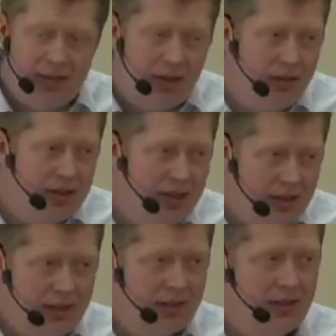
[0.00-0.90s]
so
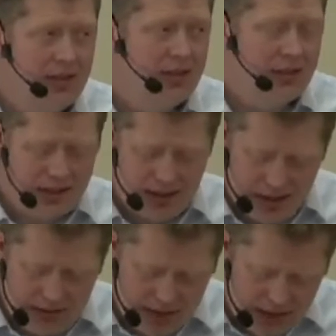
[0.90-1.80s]
distant and
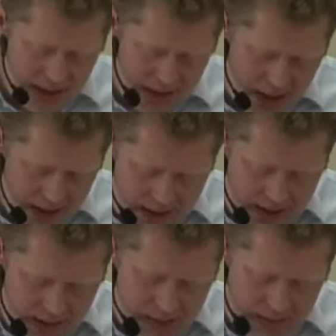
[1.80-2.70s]
so
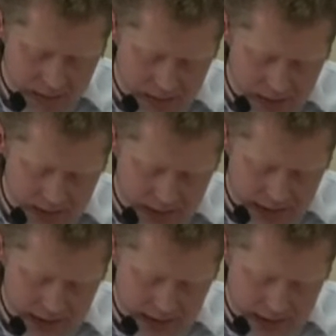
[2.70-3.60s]
unknowable
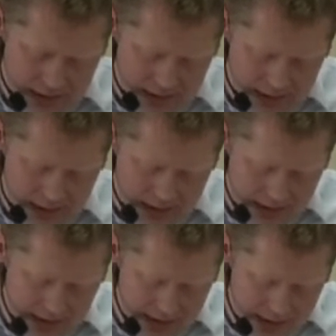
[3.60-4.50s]

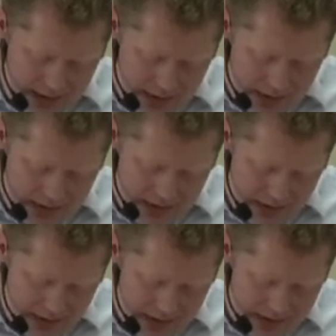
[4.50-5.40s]
is your
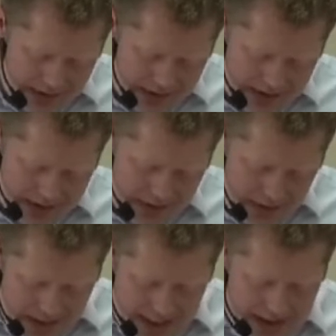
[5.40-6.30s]

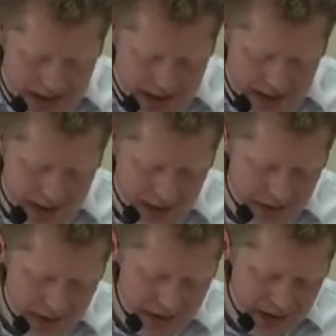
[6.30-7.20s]
creator,
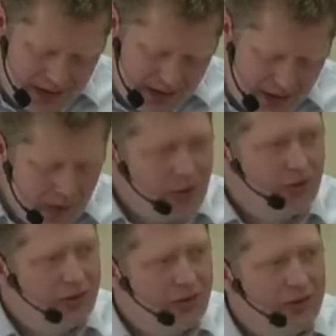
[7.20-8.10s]
your
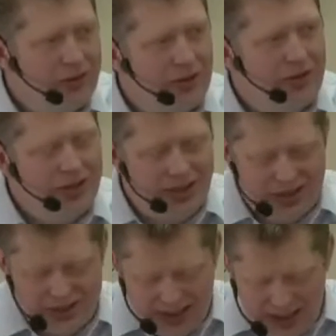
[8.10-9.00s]
Lord, your
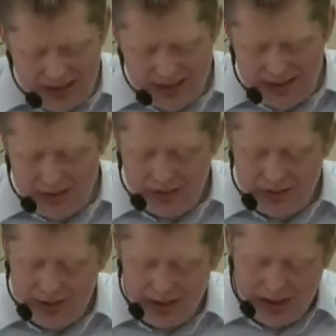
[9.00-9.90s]
sustainer,
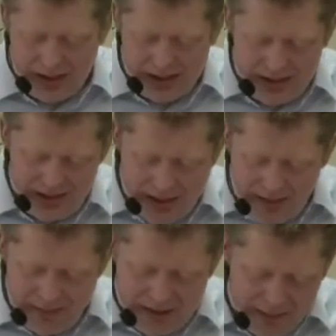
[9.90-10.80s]
your
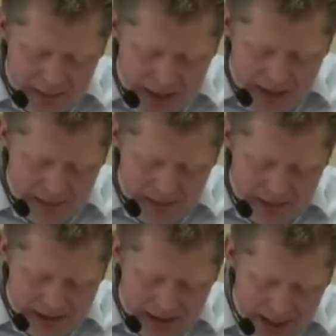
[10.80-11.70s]
loving,
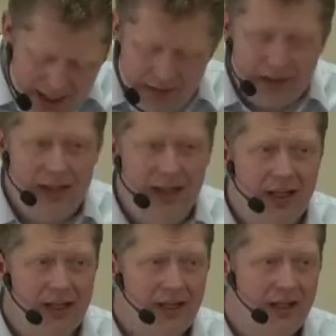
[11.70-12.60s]
perfect,
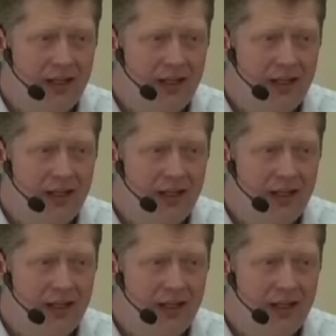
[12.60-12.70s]
heavenly